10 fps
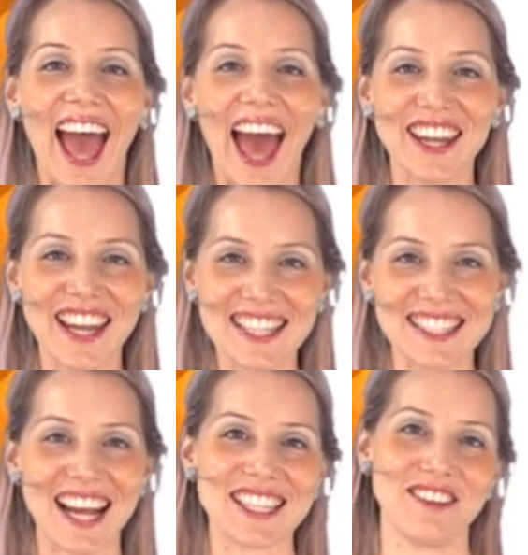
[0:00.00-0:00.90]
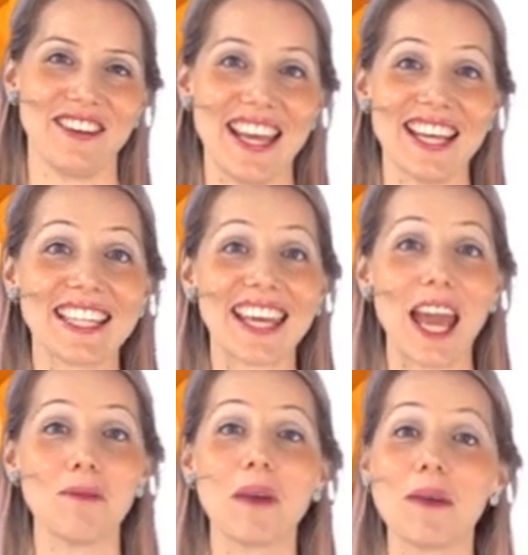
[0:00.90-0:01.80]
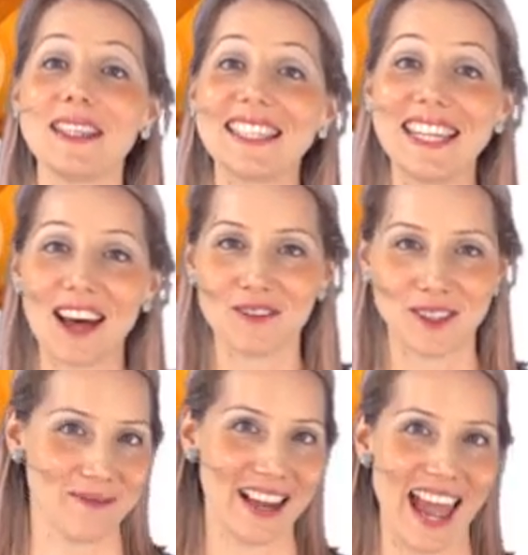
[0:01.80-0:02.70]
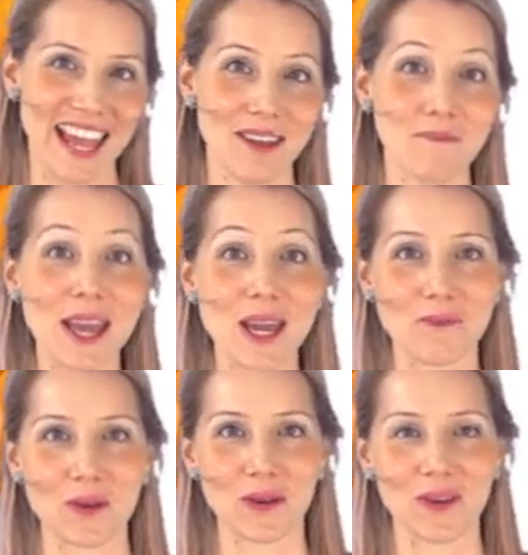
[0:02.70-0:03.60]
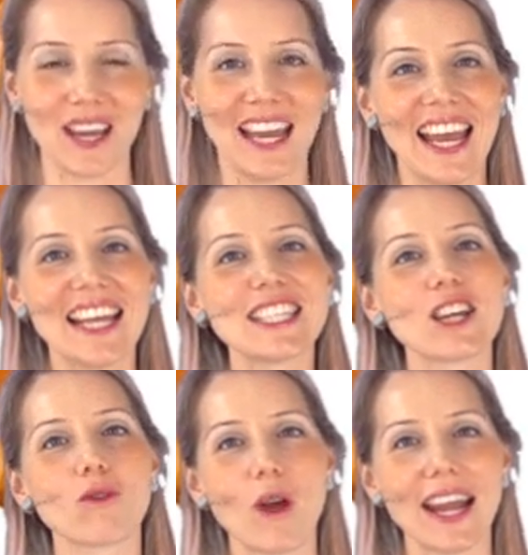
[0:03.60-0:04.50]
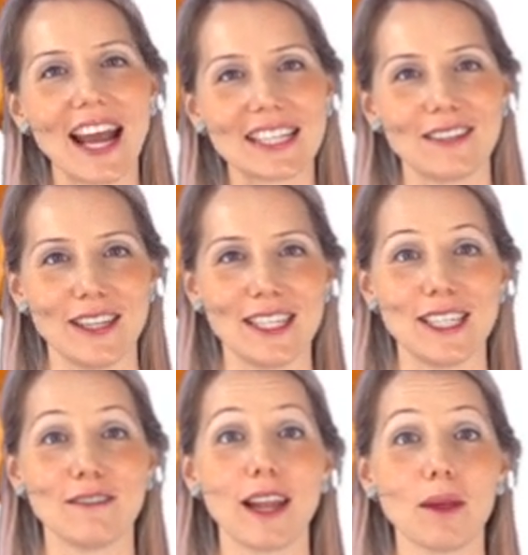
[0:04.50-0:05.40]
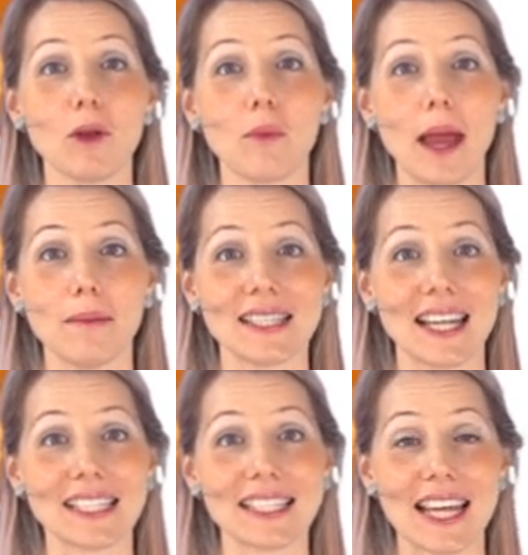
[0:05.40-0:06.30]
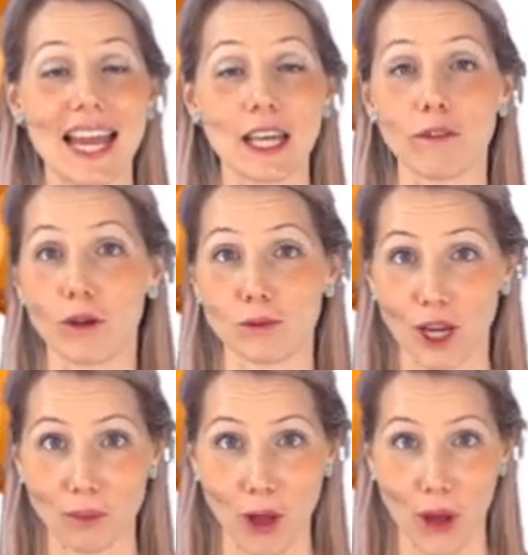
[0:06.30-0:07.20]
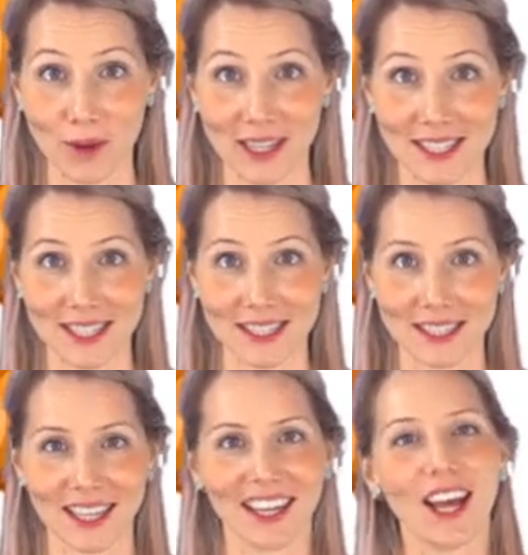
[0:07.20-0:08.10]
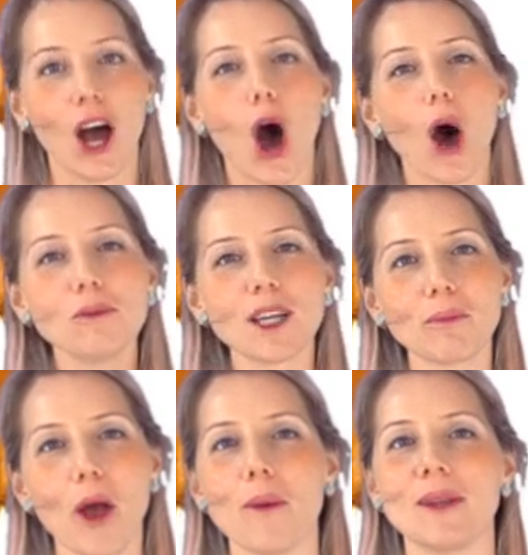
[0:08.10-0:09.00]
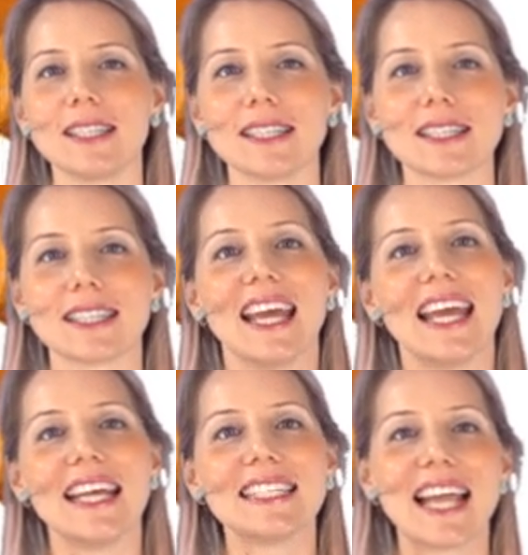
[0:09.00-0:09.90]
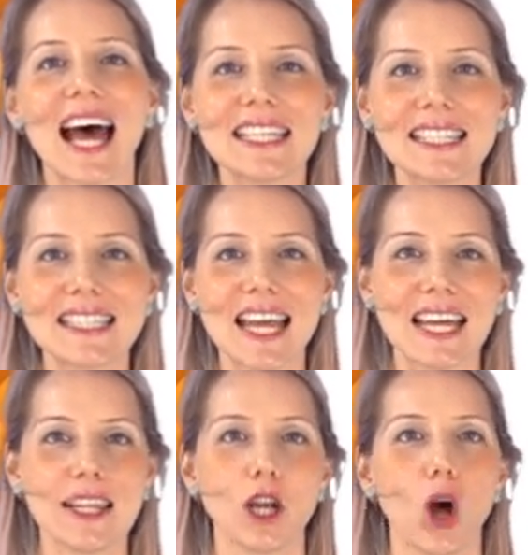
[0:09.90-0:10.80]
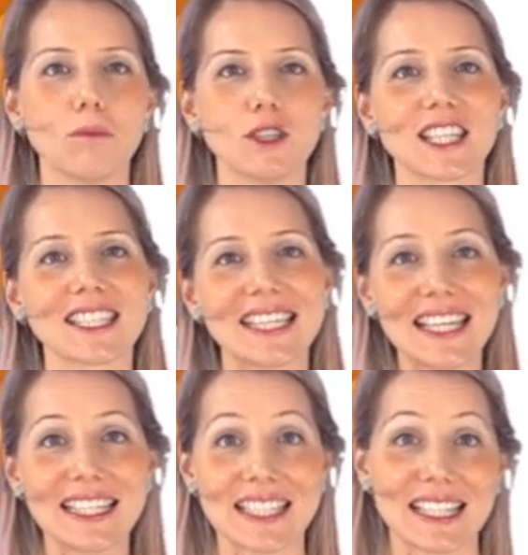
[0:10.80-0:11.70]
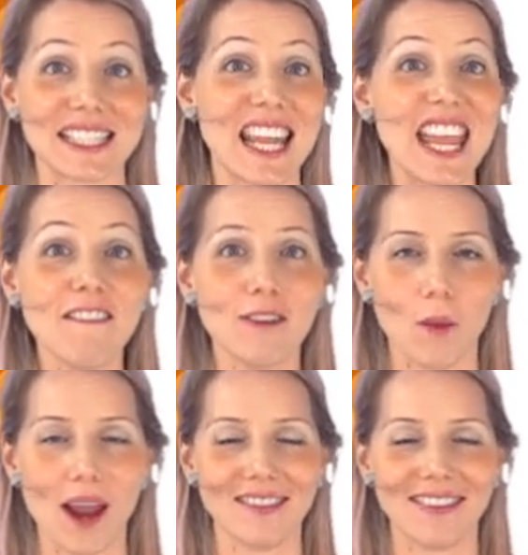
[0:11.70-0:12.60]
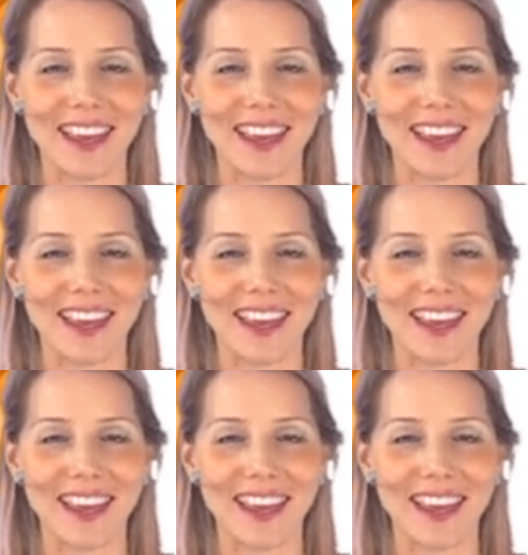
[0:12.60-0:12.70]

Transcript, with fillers: Our next activity is a game babies love to play, peekaboo. It's a great activity to develop your baby's understanding of object permanence. Object permanence is an understanding that objects still exist even when they